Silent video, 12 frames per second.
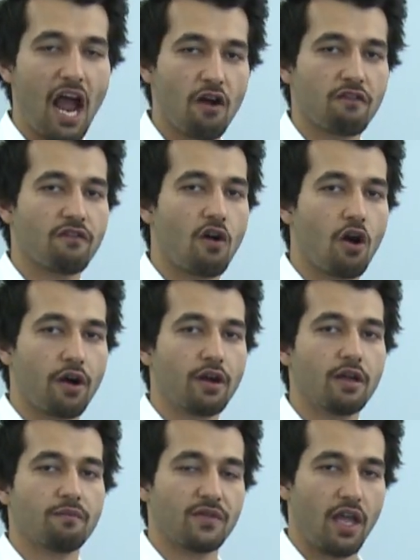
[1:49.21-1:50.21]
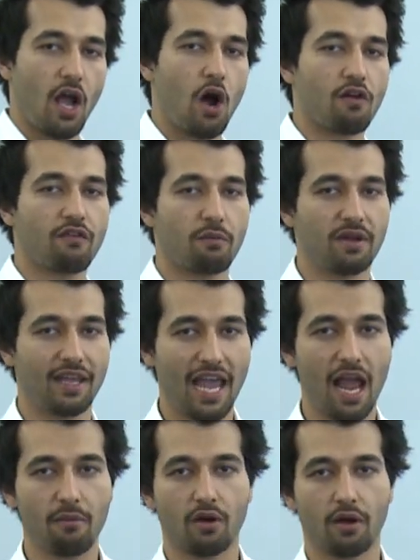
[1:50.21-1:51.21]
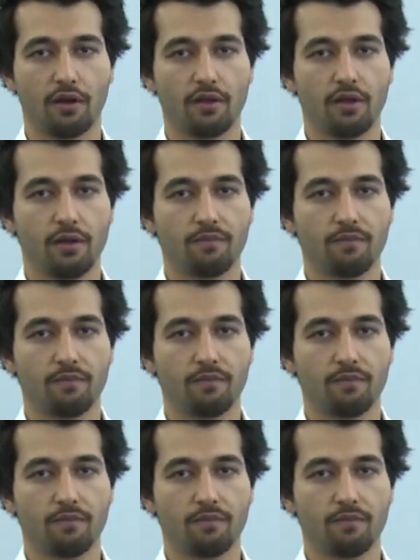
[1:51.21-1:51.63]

how far they are from the camera,